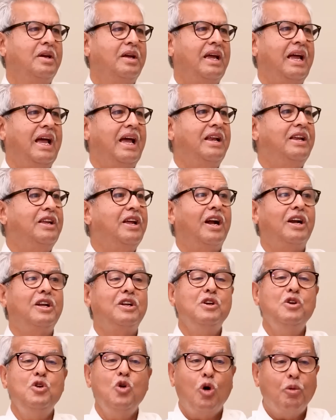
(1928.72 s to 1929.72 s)
And yet
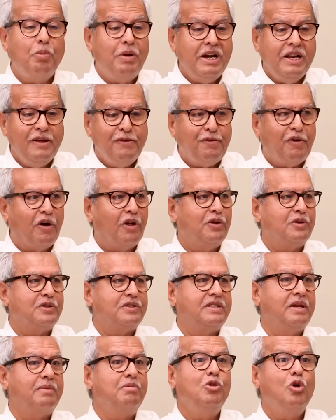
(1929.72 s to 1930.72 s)
nobody follows
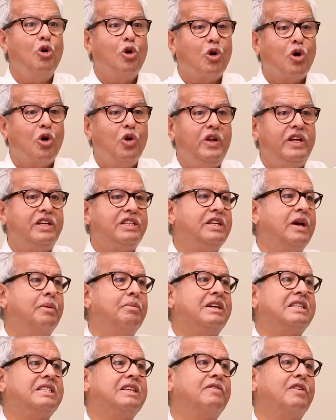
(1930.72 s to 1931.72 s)
them. No collegium has
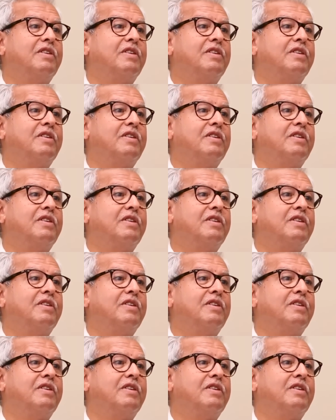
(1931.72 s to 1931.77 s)
ever